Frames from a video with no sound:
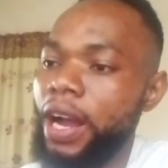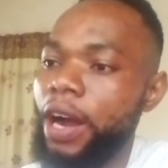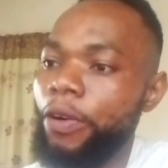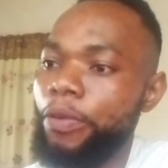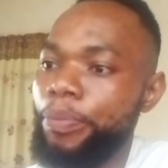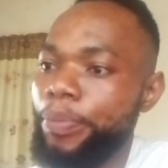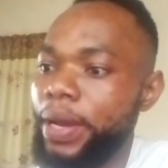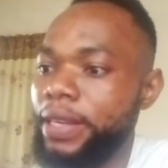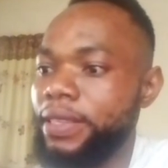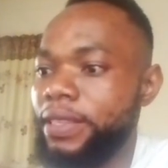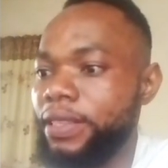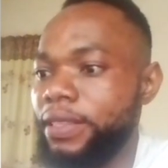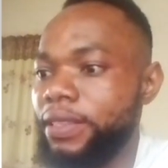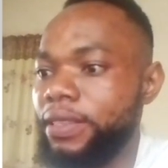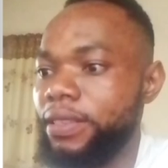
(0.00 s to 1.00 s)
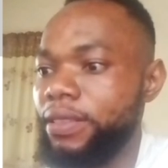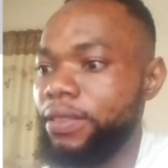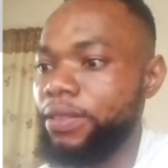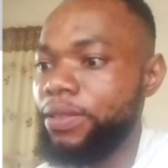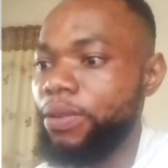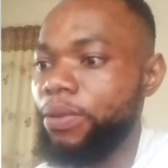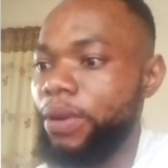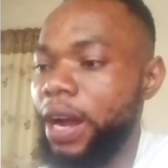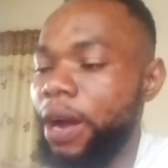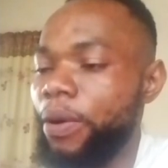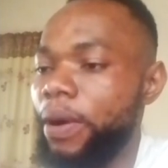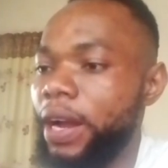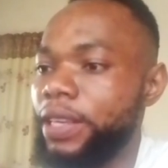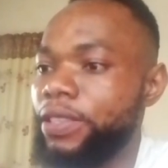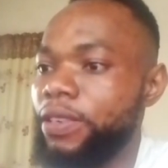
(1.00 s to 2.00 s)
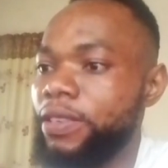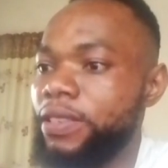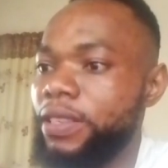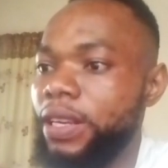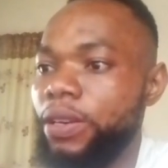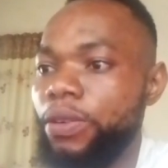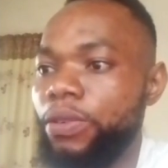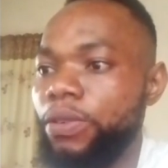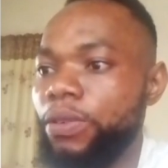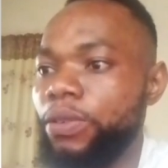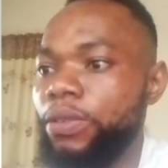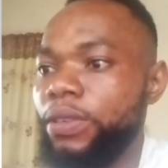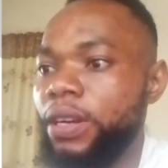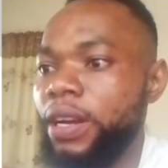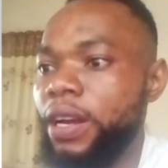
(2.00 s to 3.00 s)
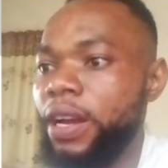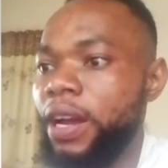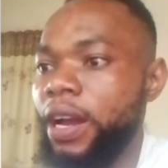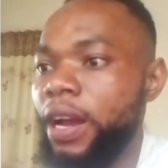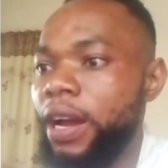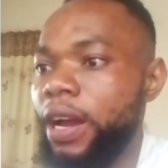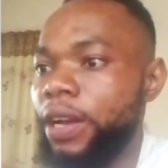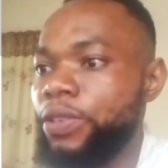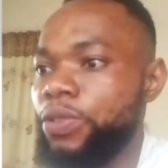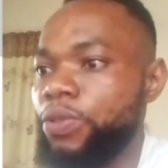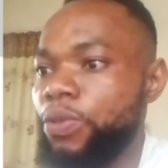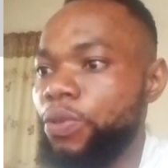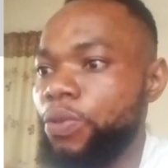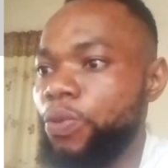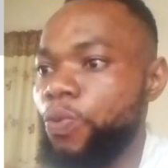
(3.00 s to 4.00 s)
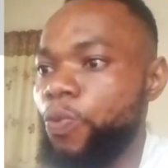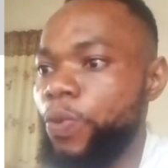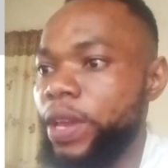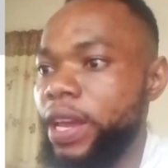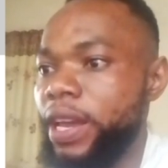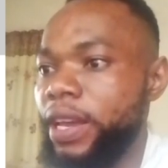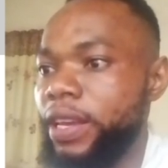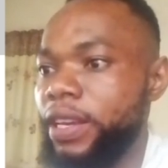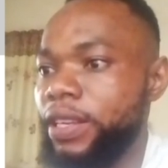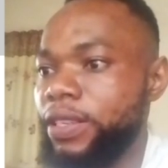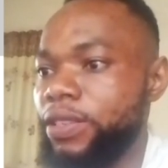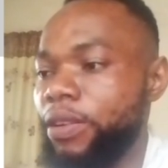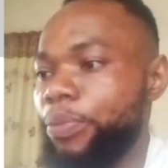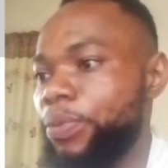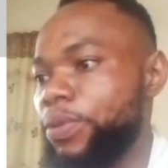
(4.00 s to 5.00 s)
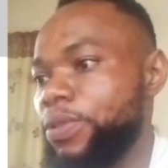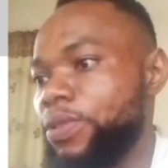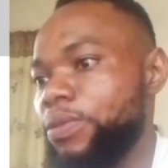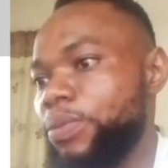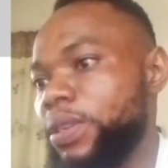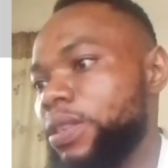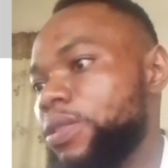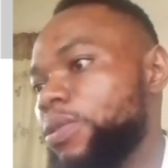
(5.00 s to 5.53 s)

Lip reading: I will paste it. So I will adjust the logo to where it's supposed to be.